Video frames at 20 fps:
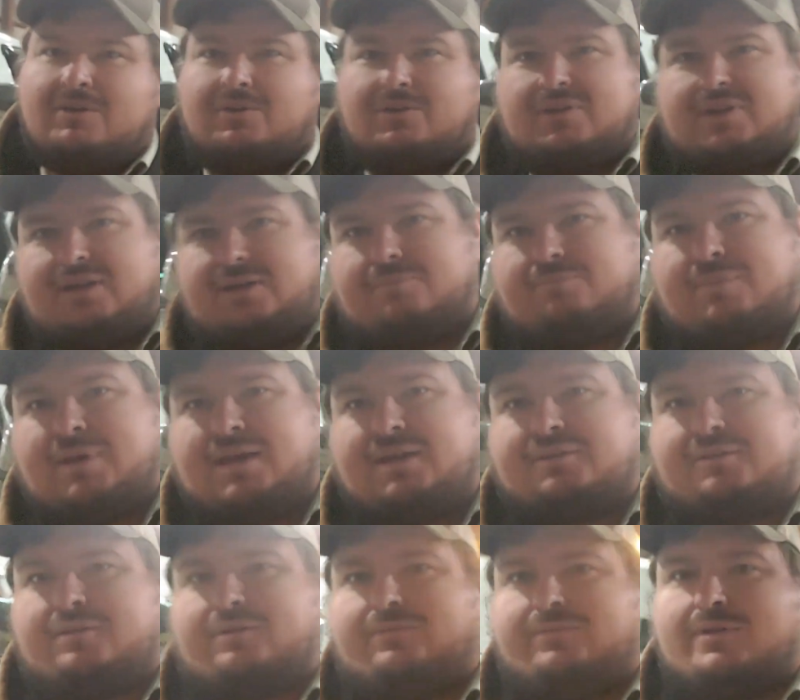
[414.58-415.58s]
Getting back
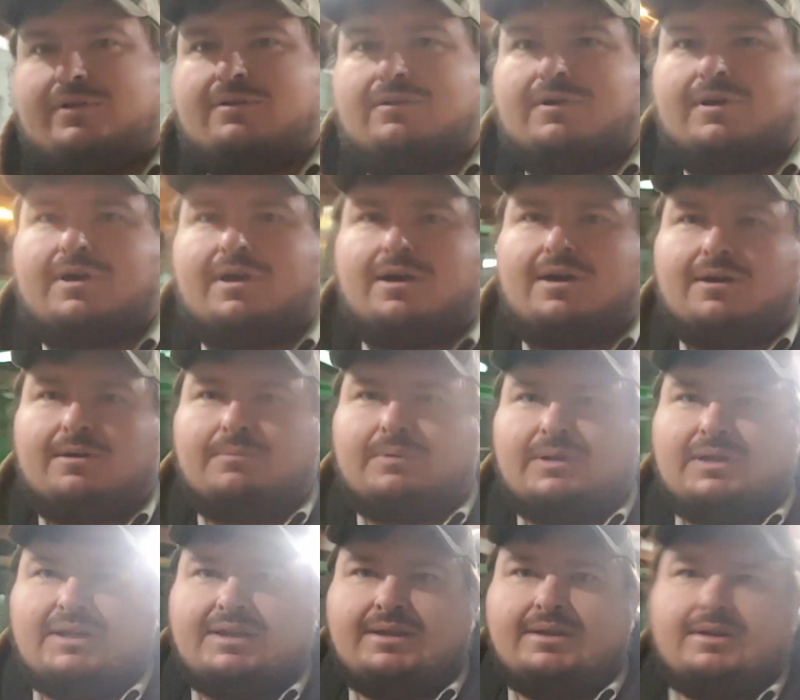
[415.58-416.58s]
to fuel economy.
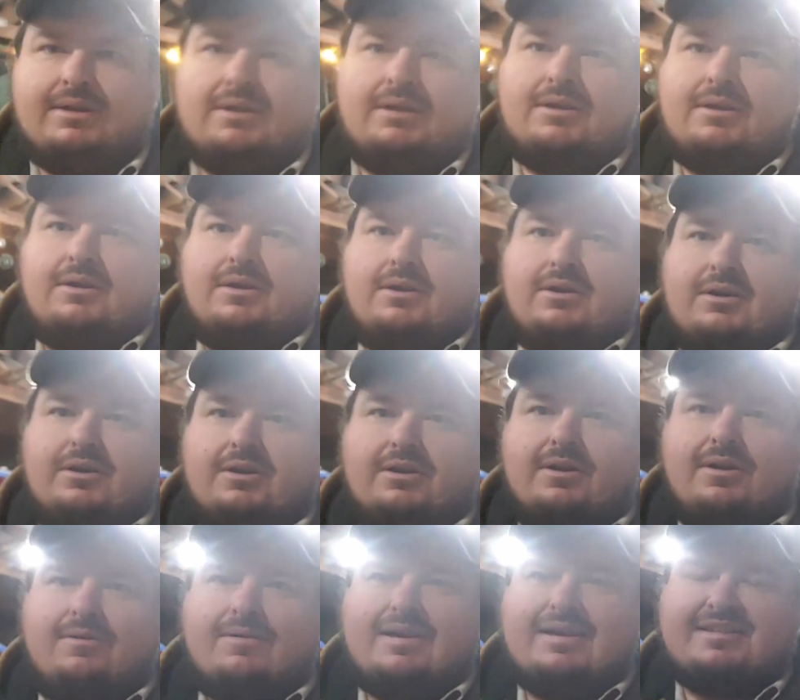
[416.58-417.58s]
You
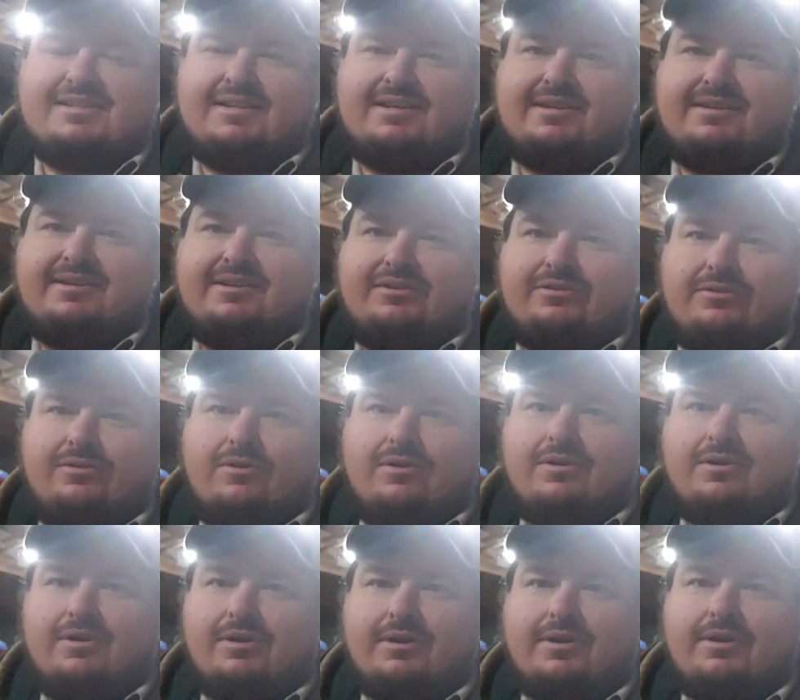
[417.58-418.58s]
know, I said this
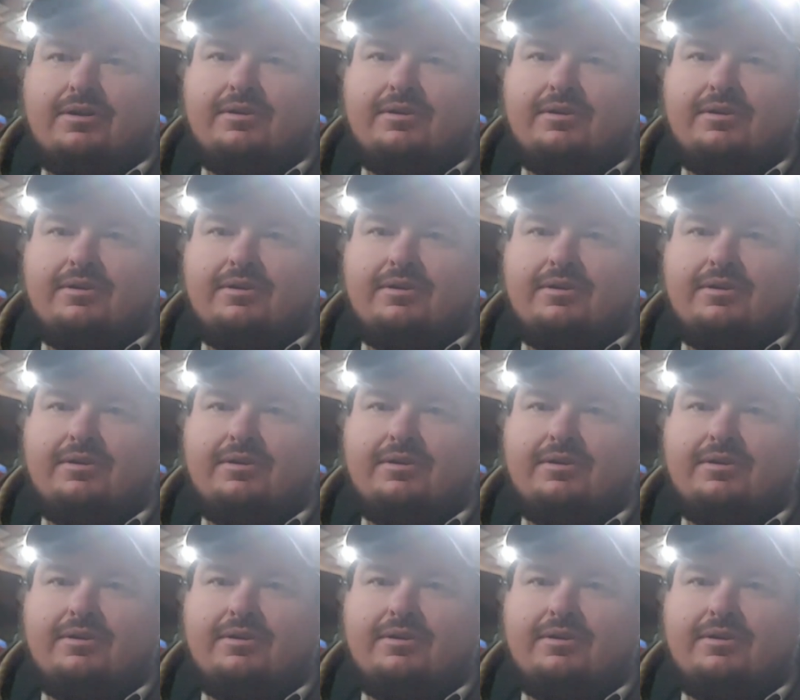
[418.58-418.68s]
truck